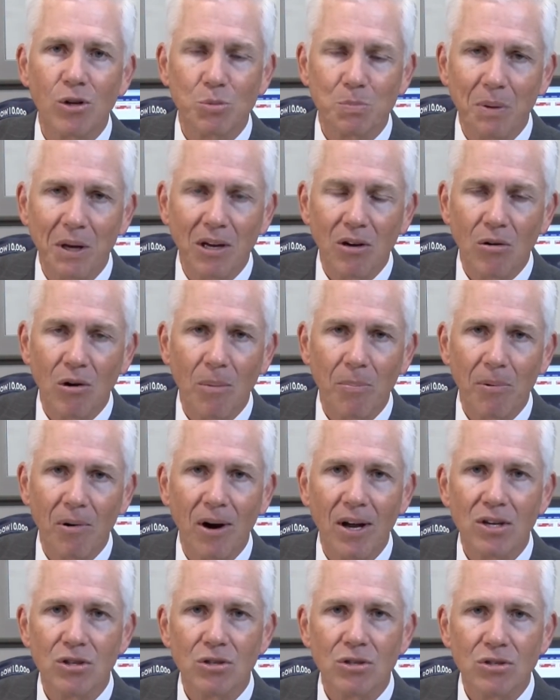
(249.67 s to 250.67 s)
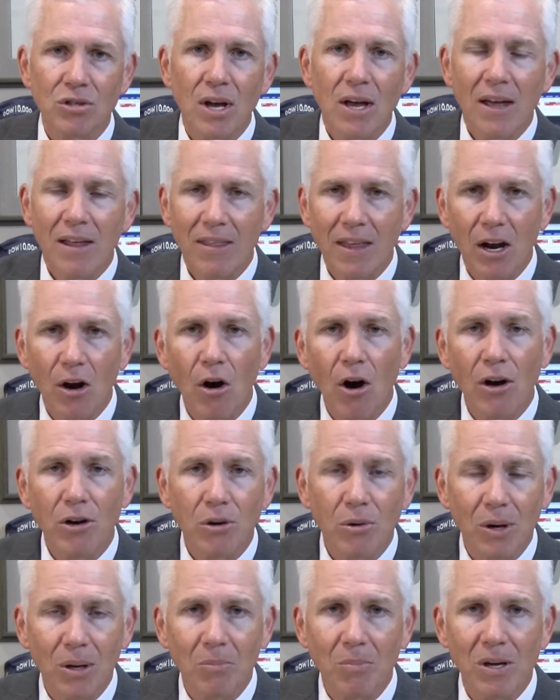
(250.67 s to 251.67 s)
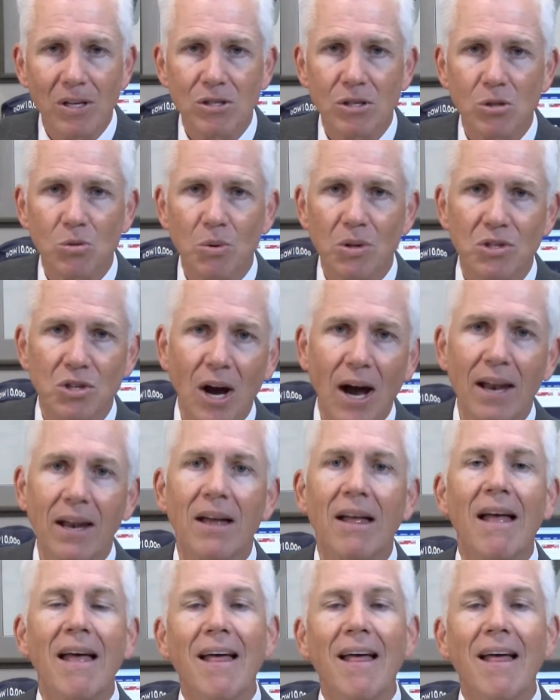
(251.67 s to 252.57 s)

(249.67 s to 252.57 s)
big corporations that are doing business with China.